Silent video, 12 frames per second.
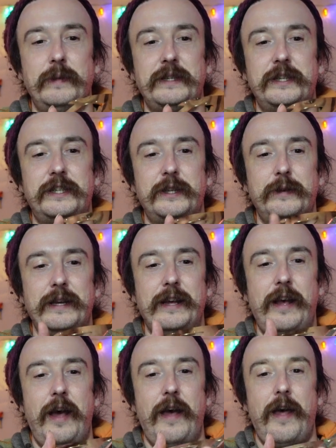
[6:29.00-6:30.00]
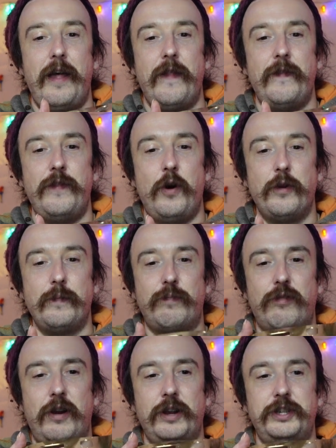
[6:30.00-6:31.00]
me to do it
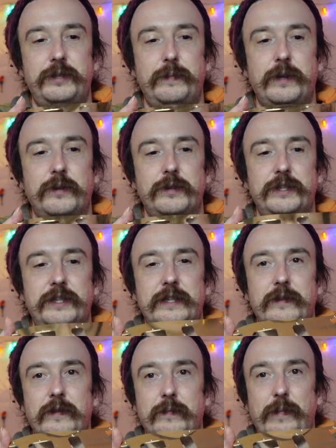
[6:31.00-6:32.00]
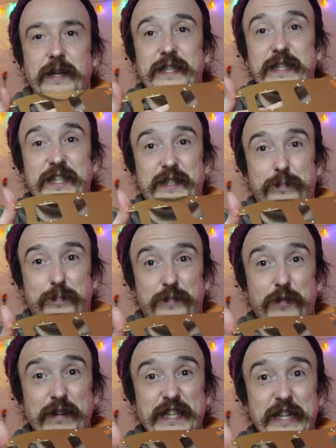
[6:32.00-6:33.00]
non-brushed? Because basically,
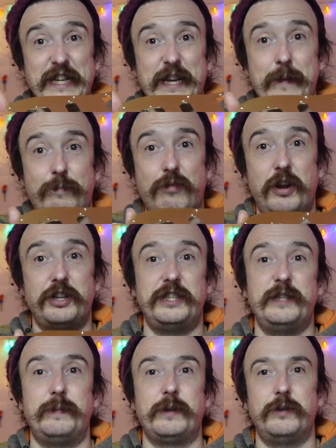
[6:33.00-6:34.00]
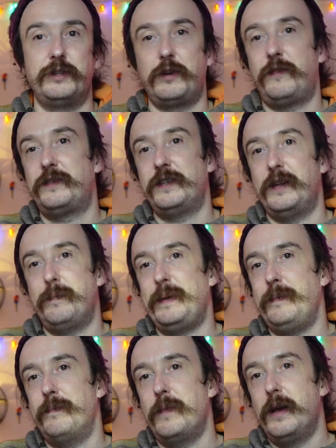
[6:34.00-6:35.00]
the reason they did it brushed is because often there'd
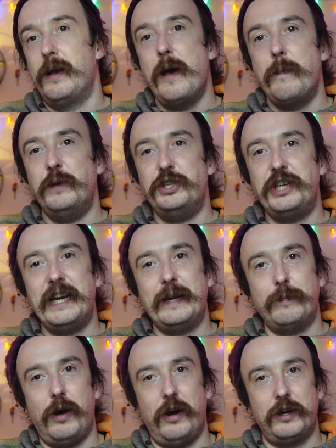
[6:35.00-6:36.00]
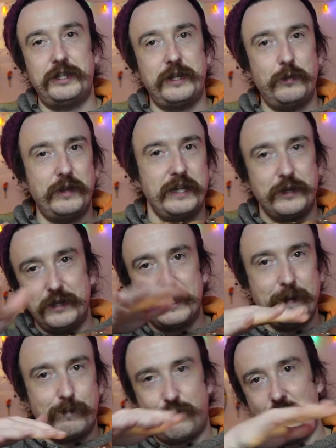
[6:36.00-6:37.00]
be machining marks. So what they do is
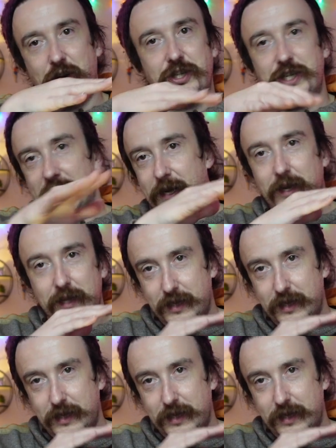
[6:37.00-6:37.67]
they brush it